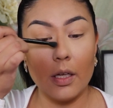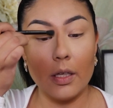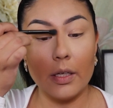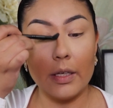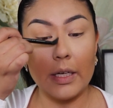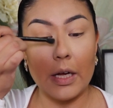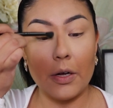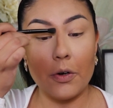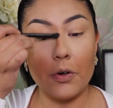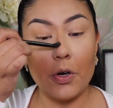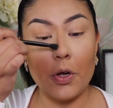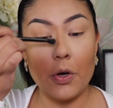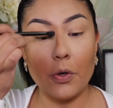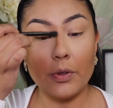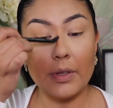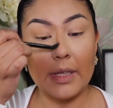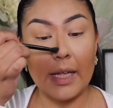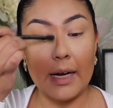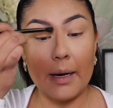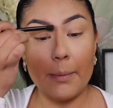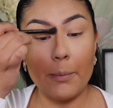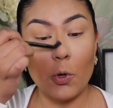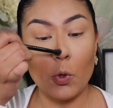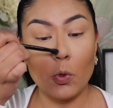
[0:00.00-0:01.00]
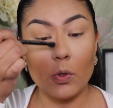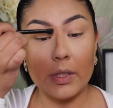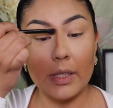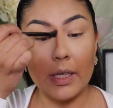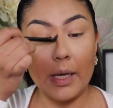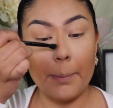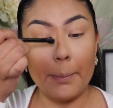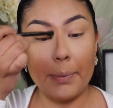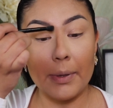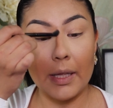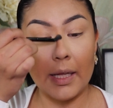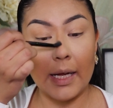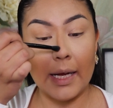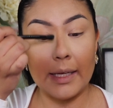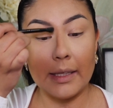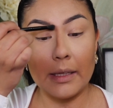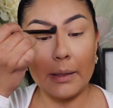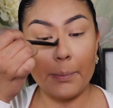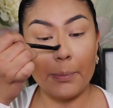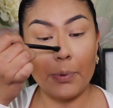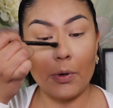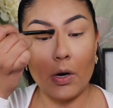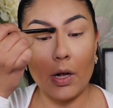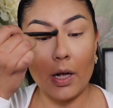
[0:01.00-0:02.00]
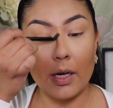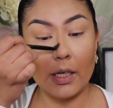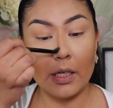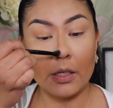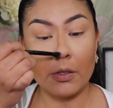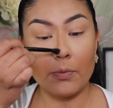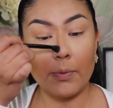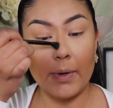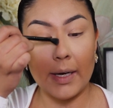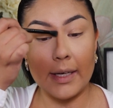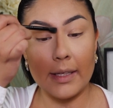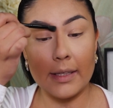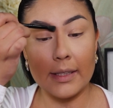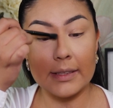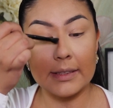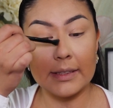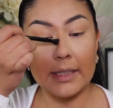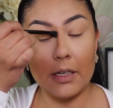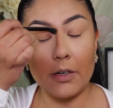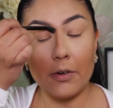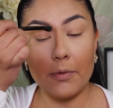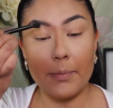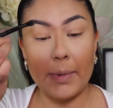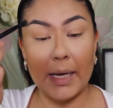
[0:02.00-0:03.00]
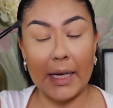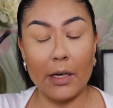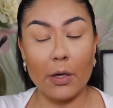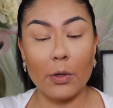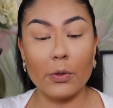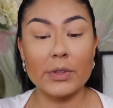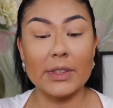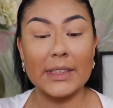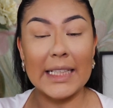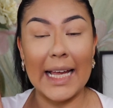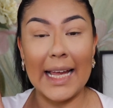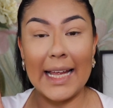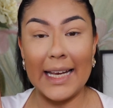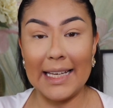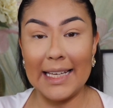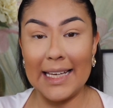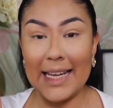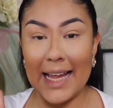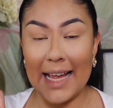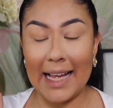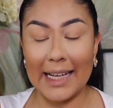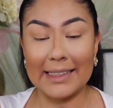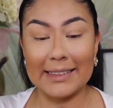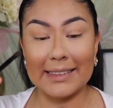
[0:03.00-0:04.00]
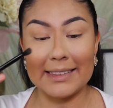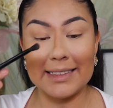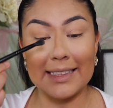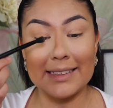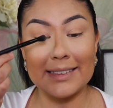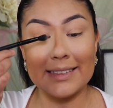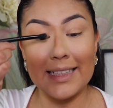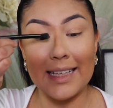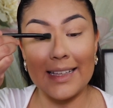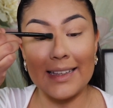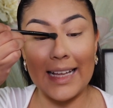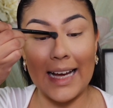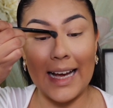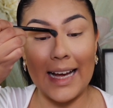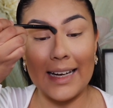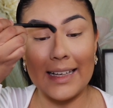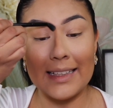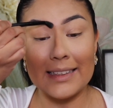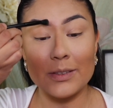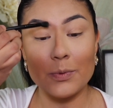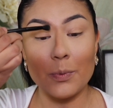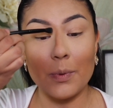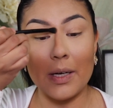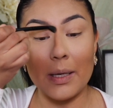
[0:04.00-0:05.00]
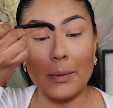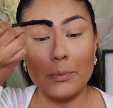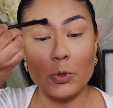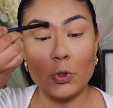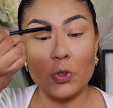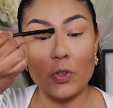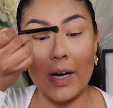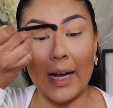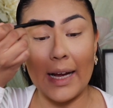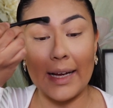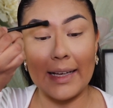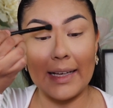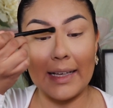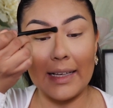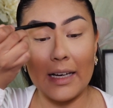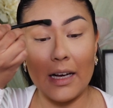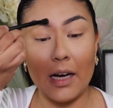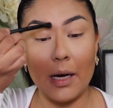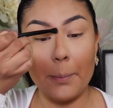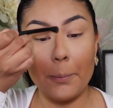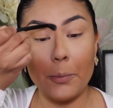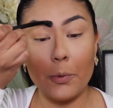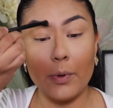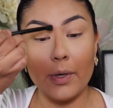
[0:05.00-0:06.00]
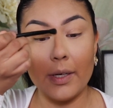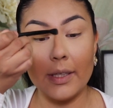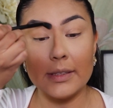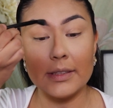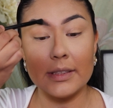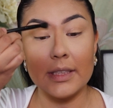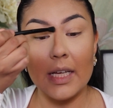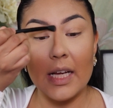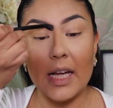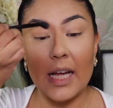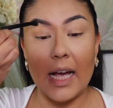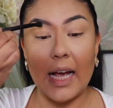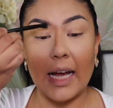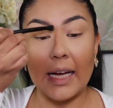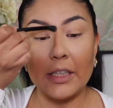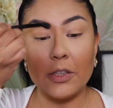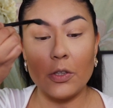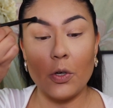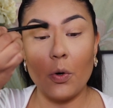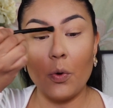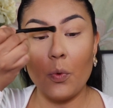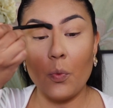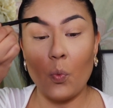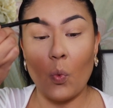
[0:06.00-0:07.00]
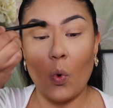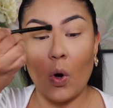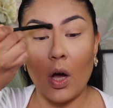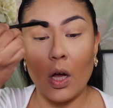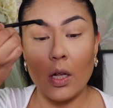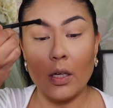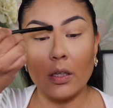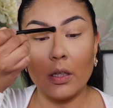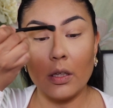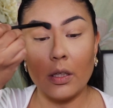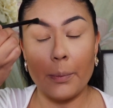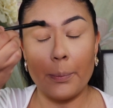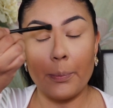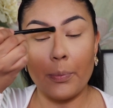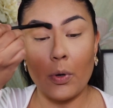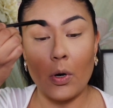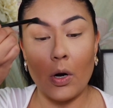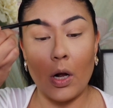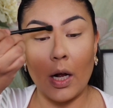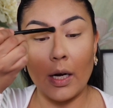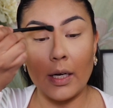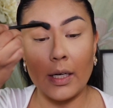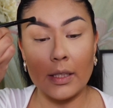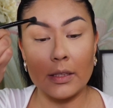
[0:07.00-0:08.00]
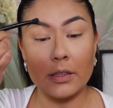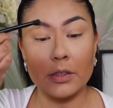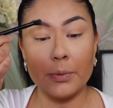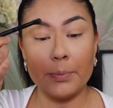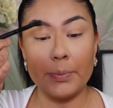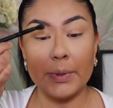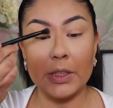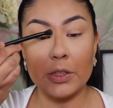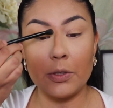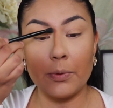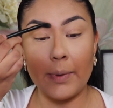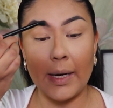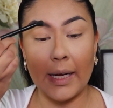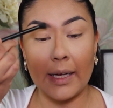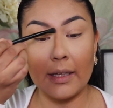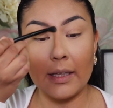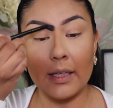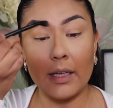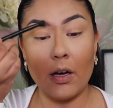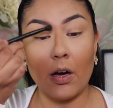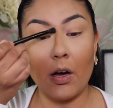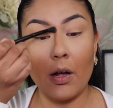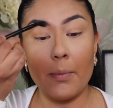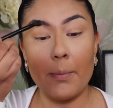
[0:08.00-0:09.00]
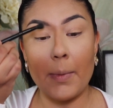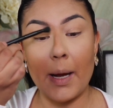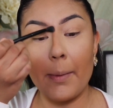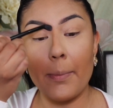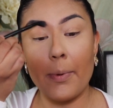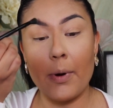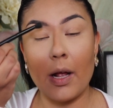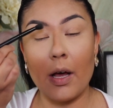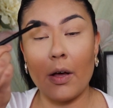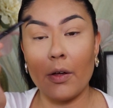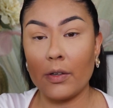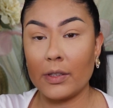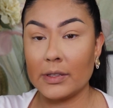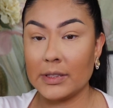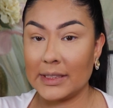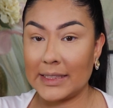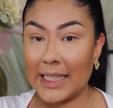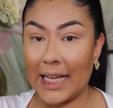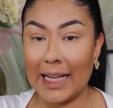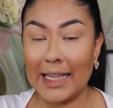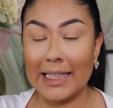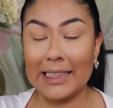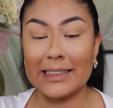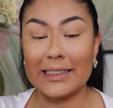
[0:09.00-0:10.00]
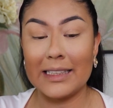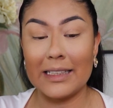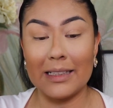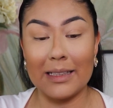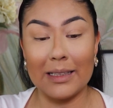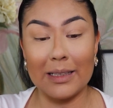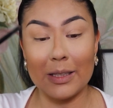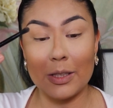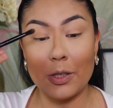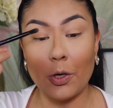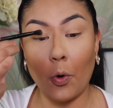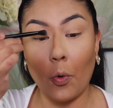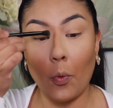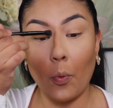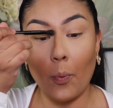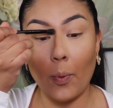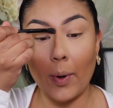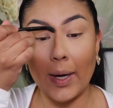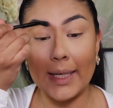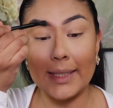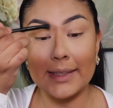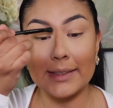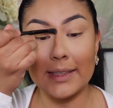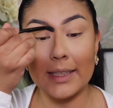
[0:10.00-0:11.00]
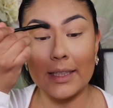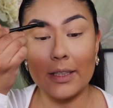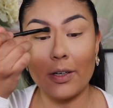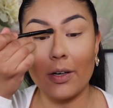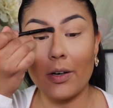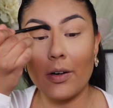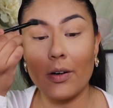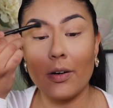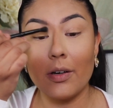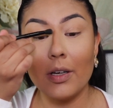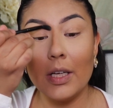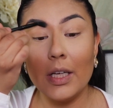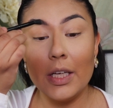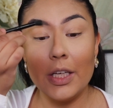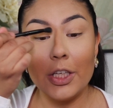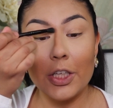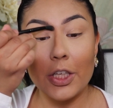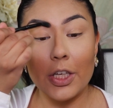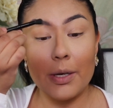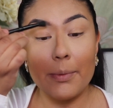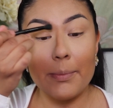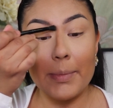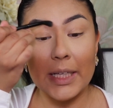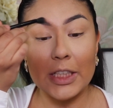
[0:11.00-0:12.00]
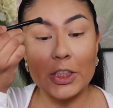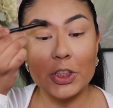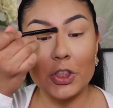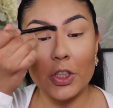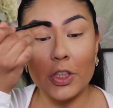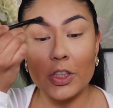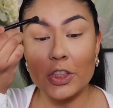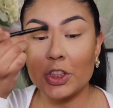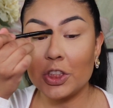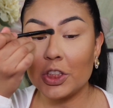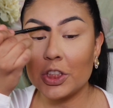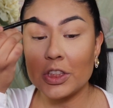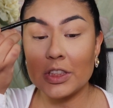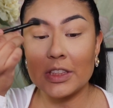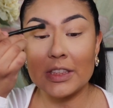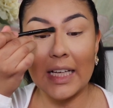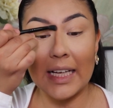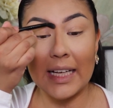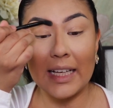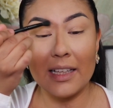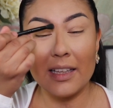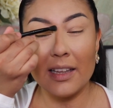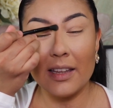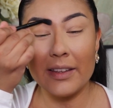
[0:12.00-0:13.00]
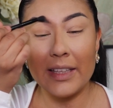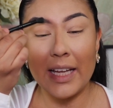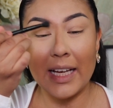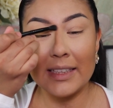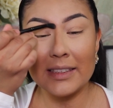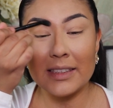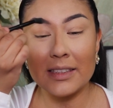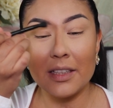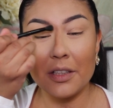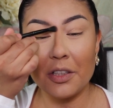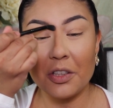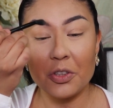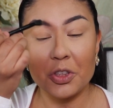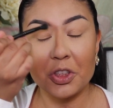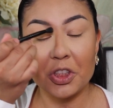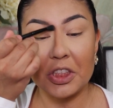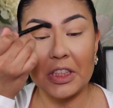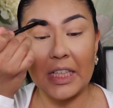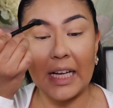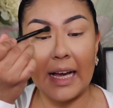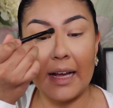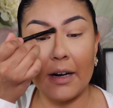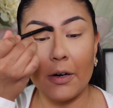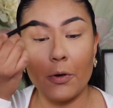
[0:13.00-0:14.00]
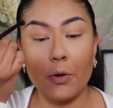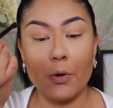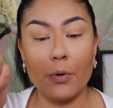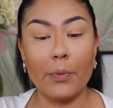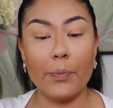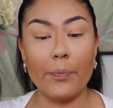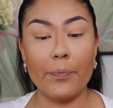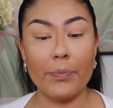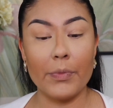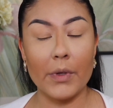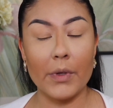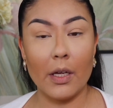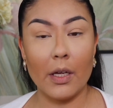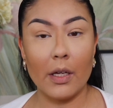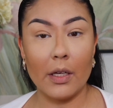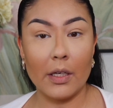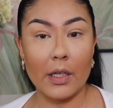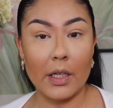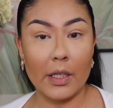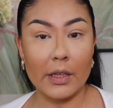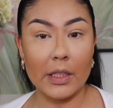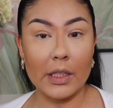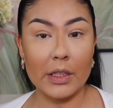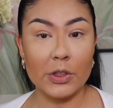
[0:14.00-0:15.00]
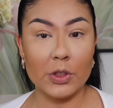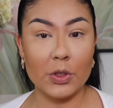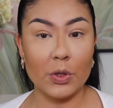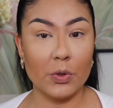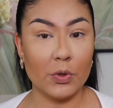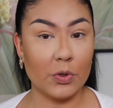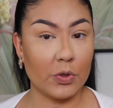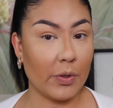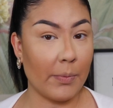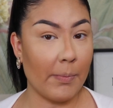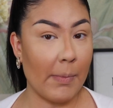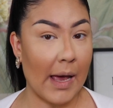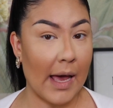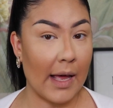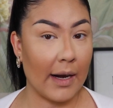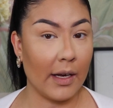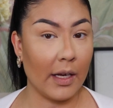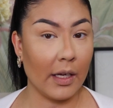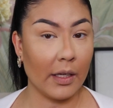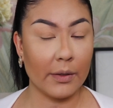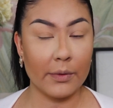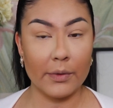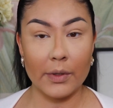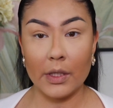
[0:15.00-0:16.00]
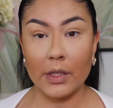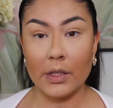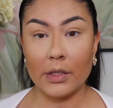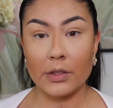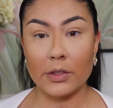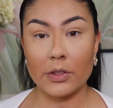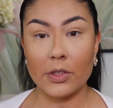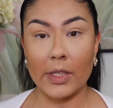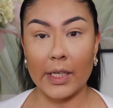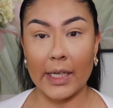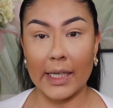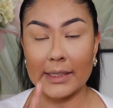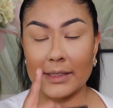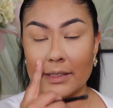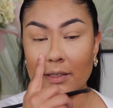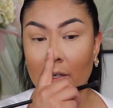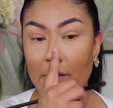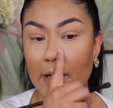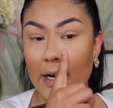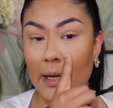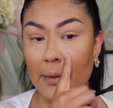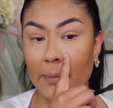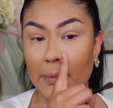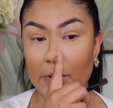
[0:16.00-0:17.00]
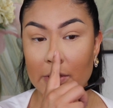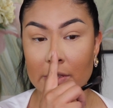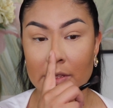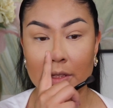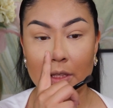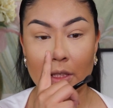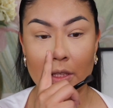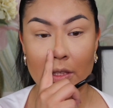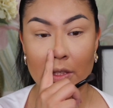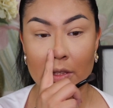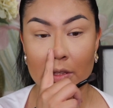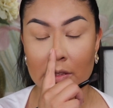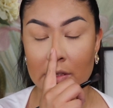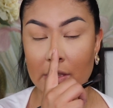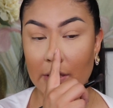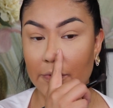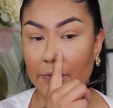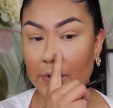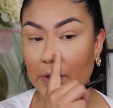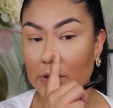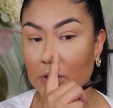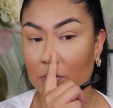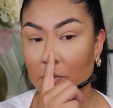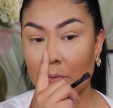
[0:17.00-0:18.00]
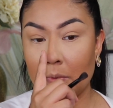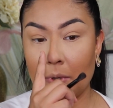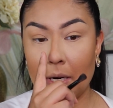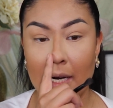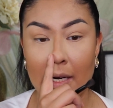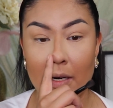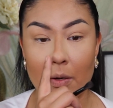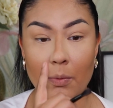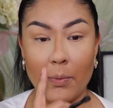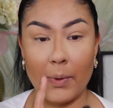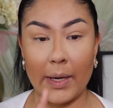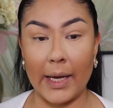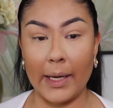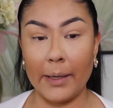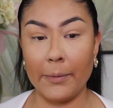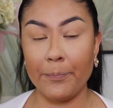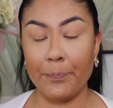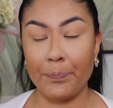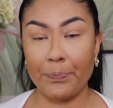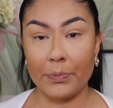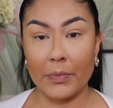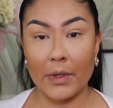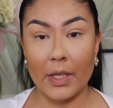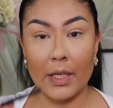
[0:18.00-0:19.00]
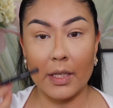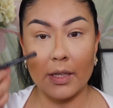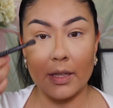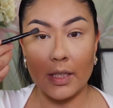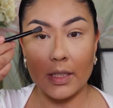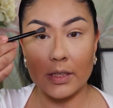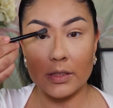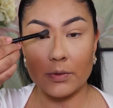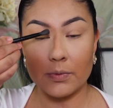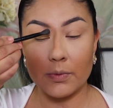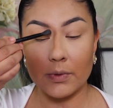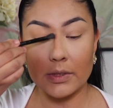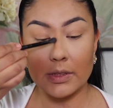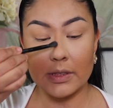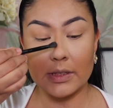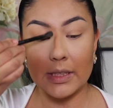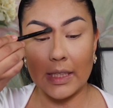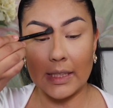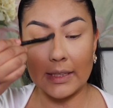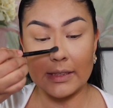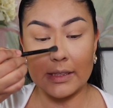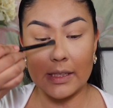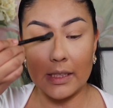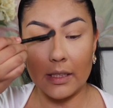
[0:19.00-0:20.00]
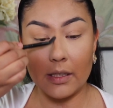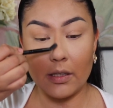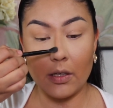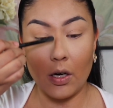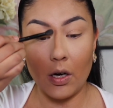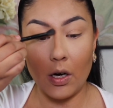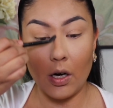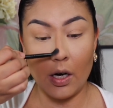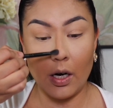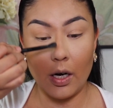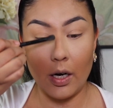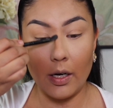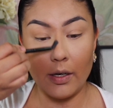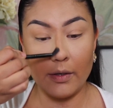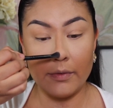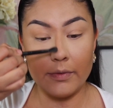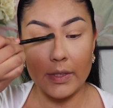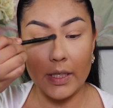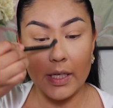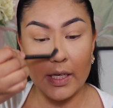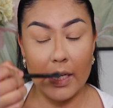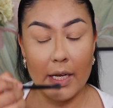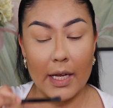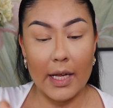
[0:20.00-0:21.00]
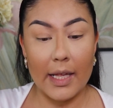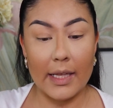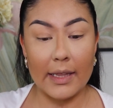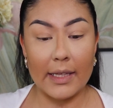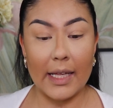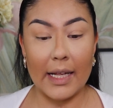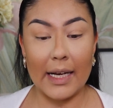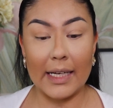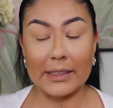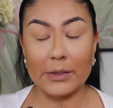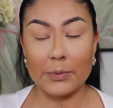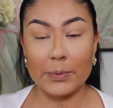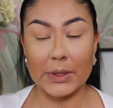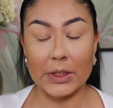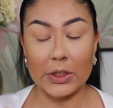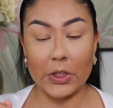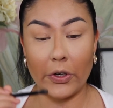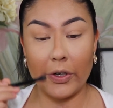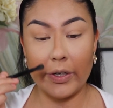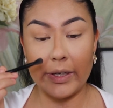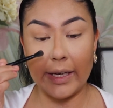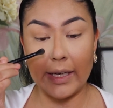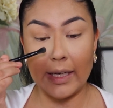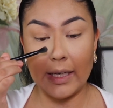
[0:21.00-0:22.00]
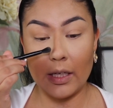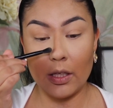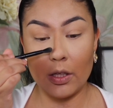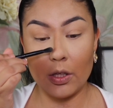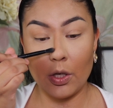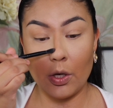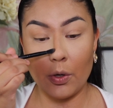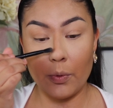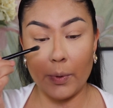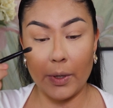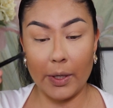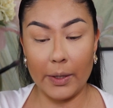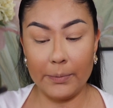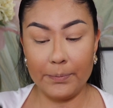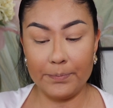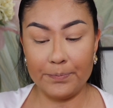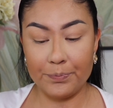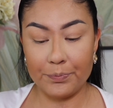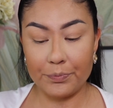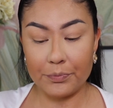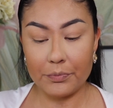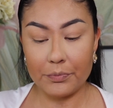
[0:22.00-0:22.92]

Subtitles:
Now note that I'm only applying the product right in the center of my nose. Any excess, that is what I'm dragging upwards. I don't want the product to be directly on my brow, because that is gonna look crazy, girl. You're gonna make sure it's just like a nice little shadow. Nothing too dramatic, so you guys are able to see the difference right away. This one's nicely carved. And then as we start getting lower,